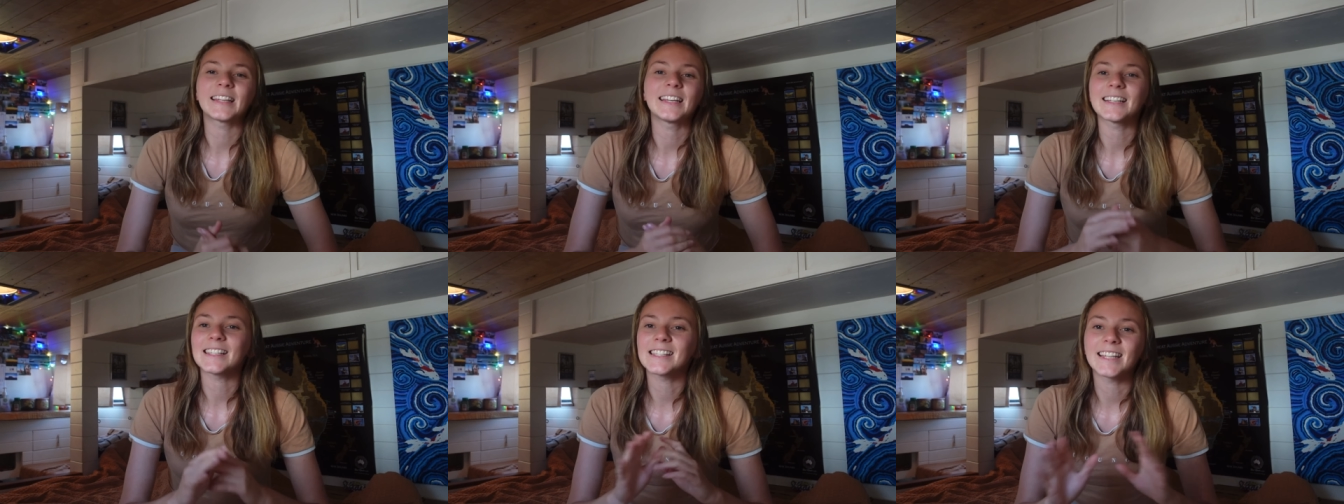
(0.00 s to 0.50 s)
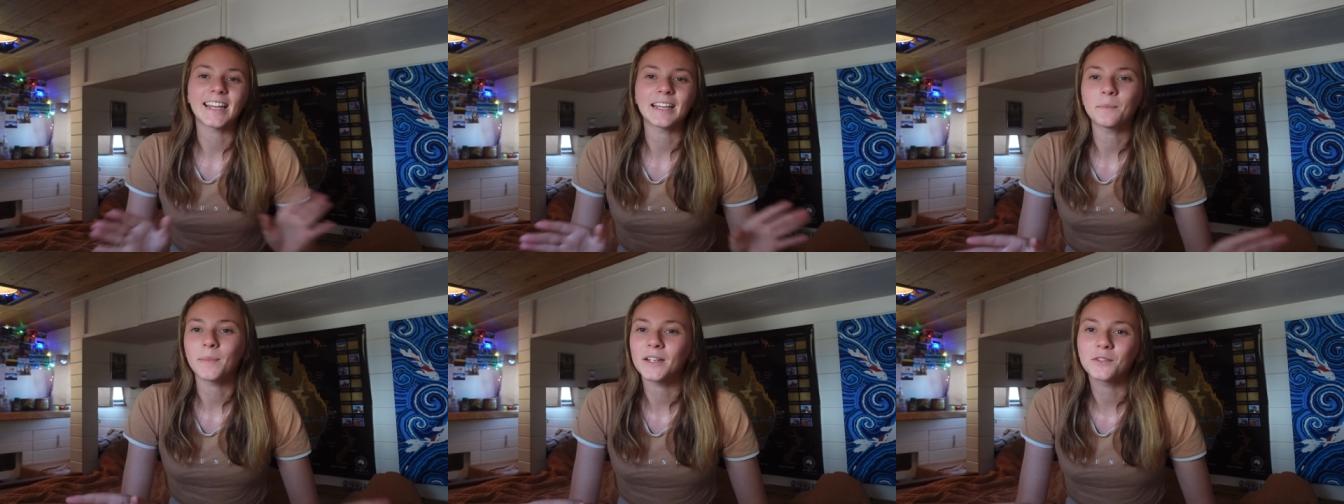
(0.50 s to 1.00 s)
the
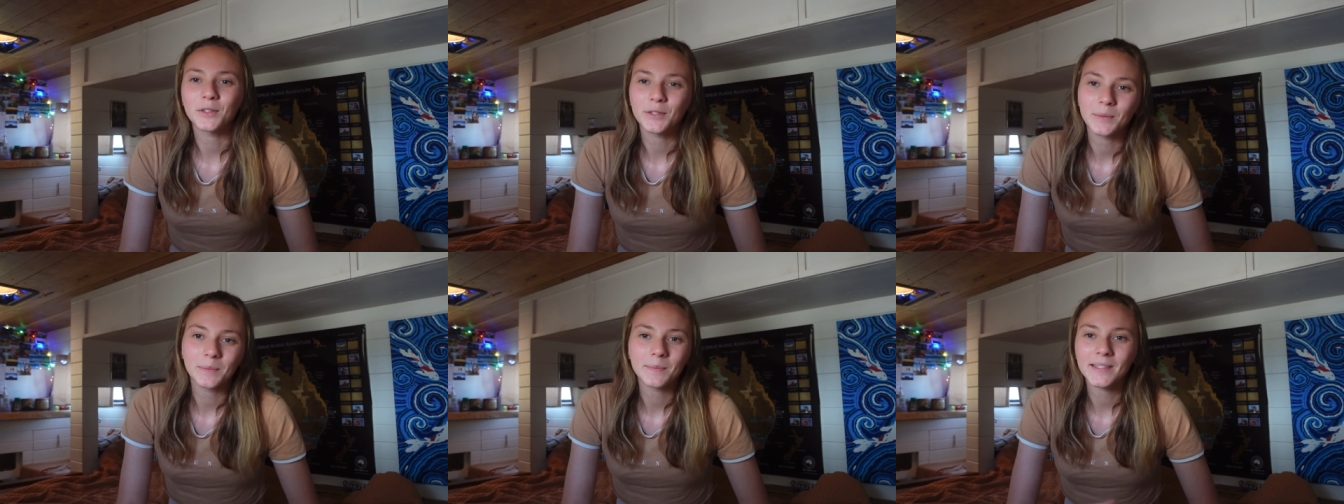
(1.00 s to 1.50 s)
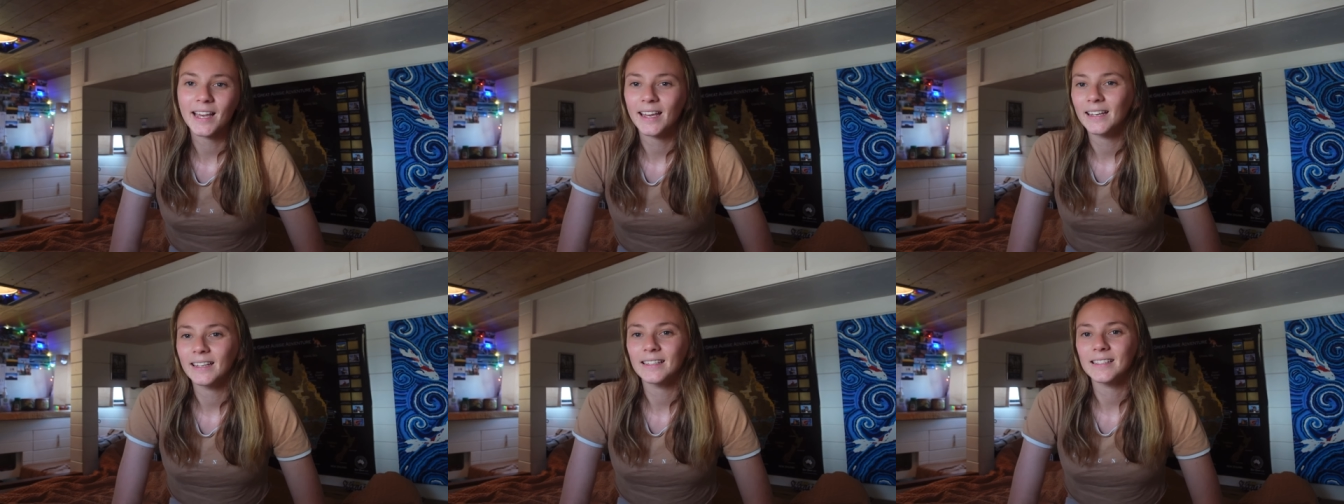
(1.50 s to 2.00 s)
aesthetic bedrooms,
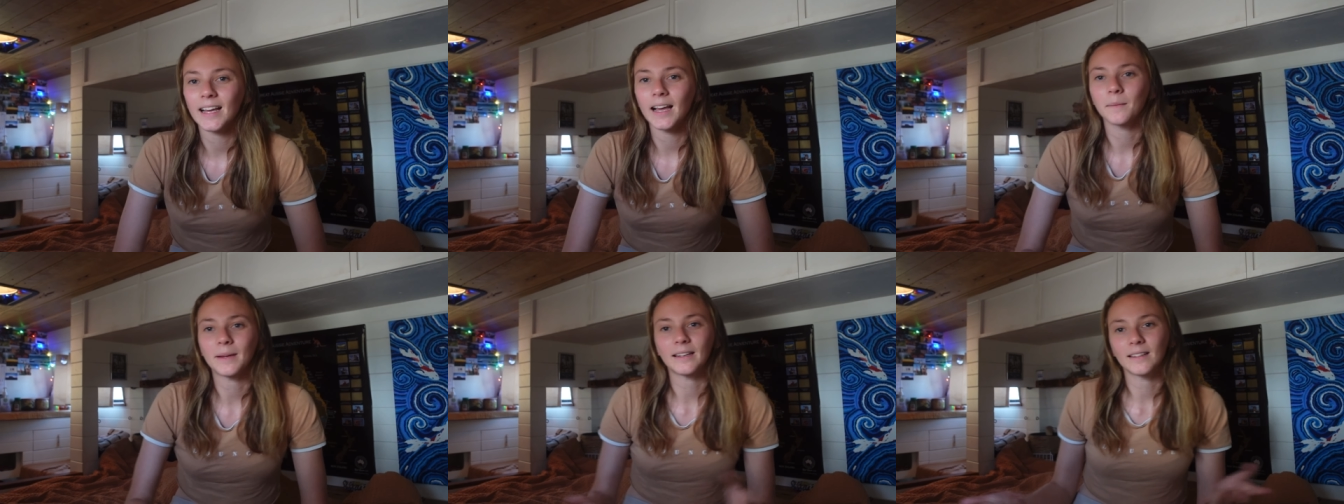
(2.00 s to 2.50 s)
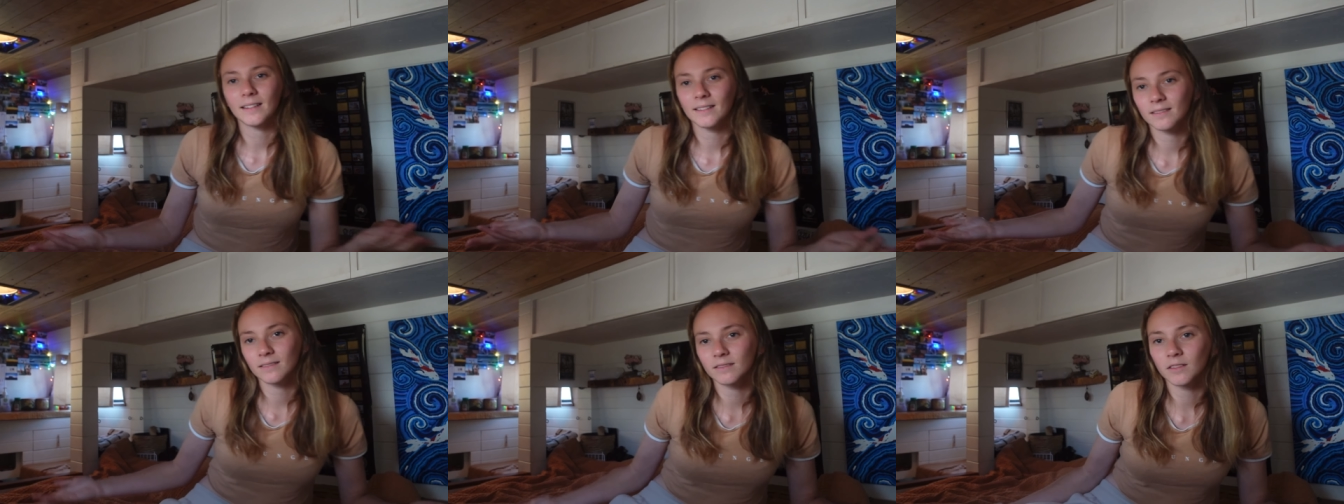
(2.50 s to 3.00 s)
and I mean,
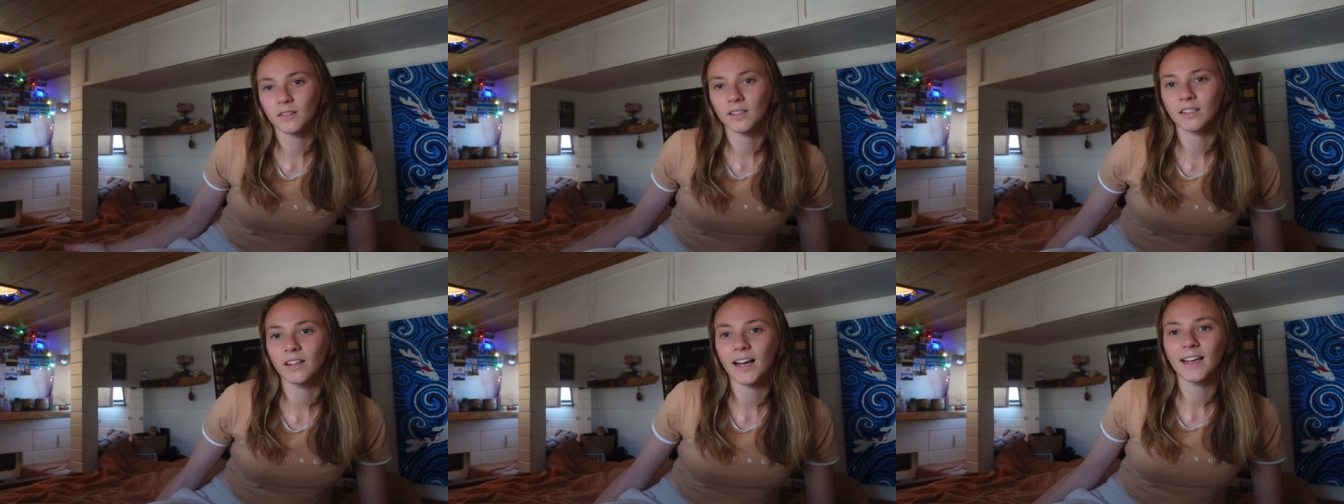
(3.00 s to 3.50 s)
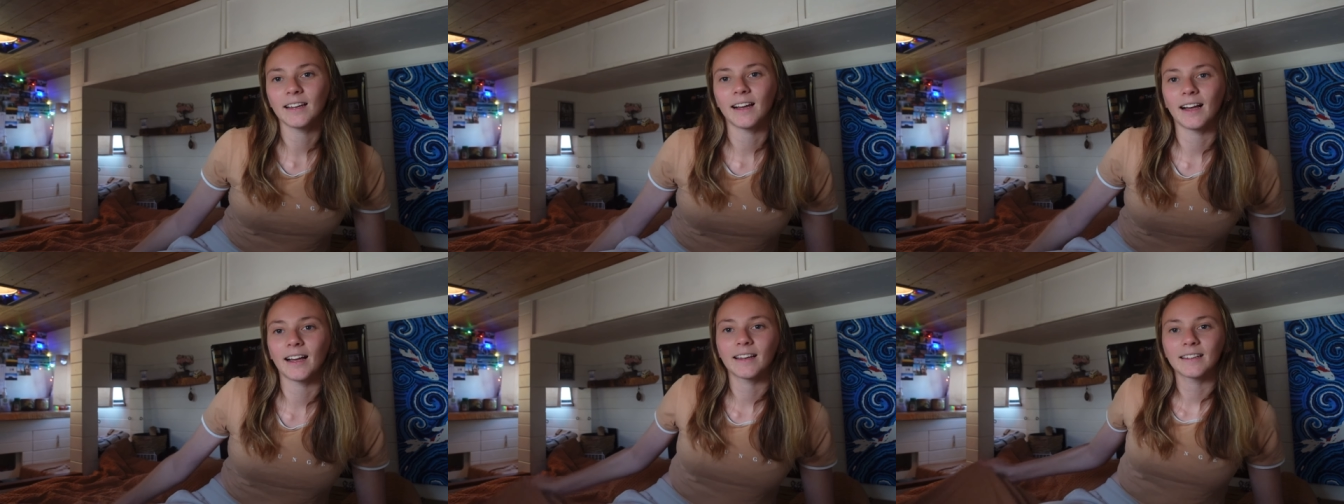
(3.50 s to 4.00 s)
I'm not gonna
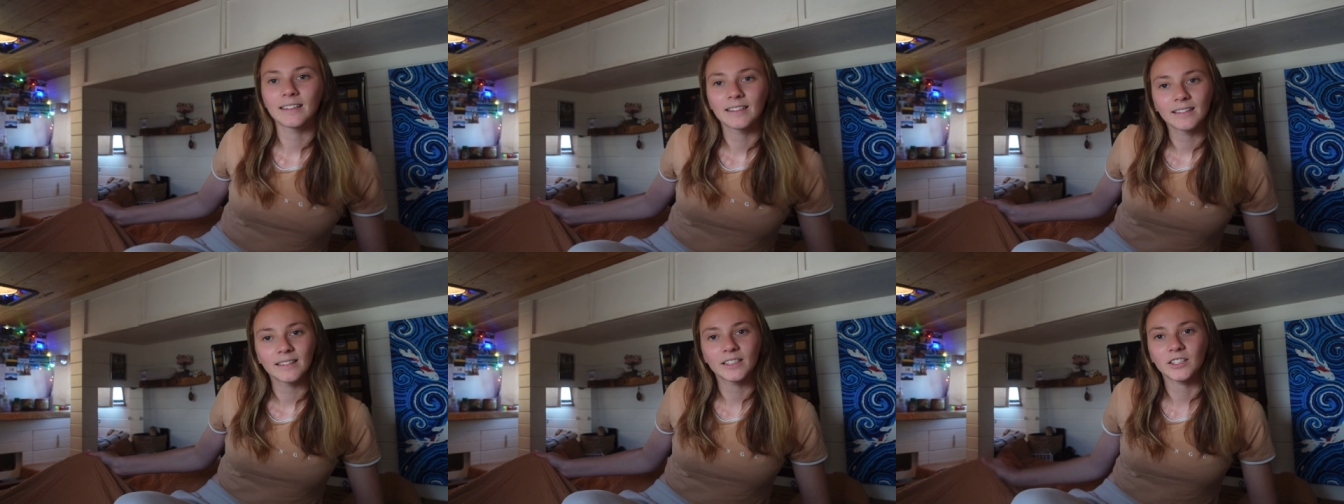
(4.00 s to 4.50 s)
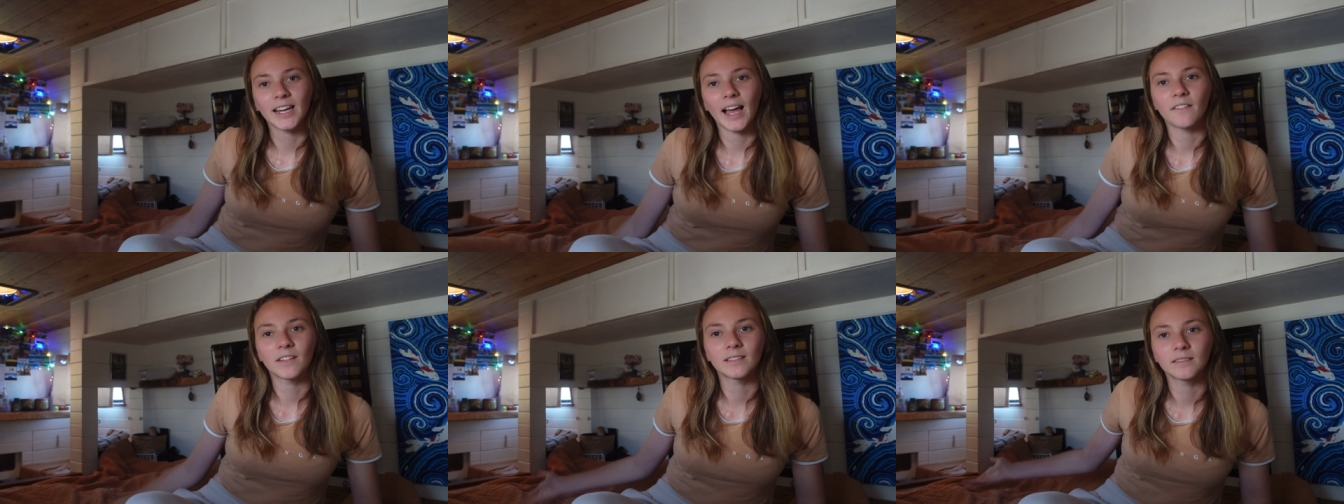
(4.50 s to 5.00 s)
lie, I literally
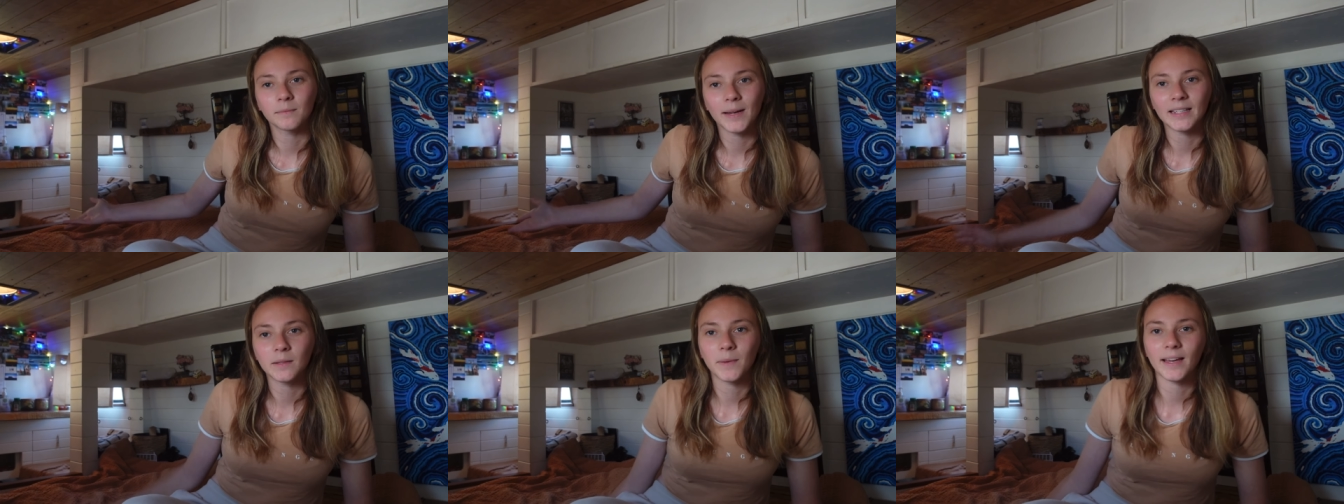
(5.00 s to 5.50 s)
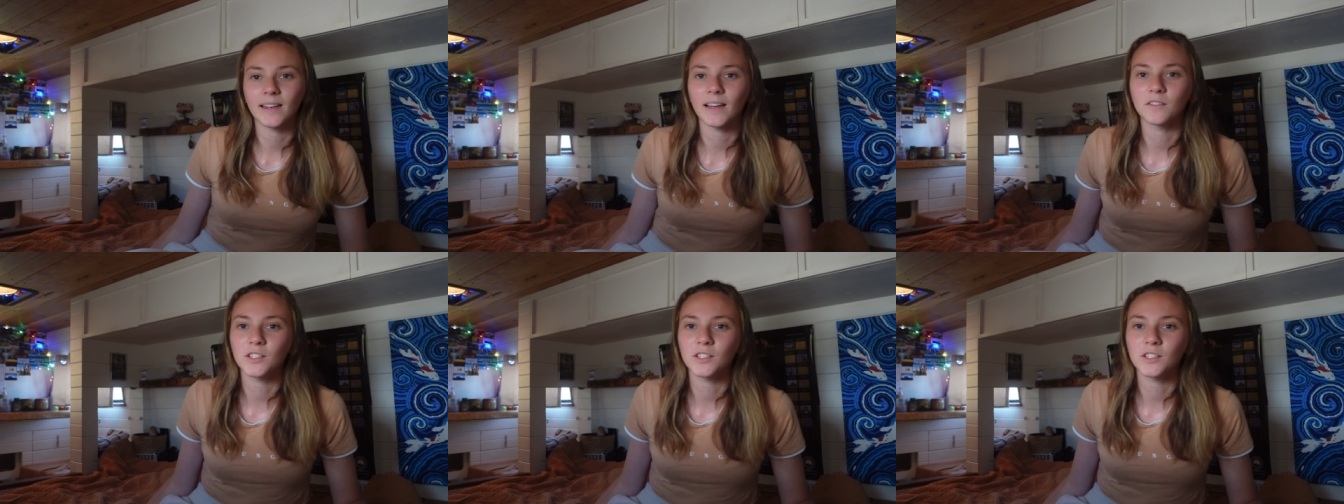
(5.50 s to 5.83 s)
haven't made the bed.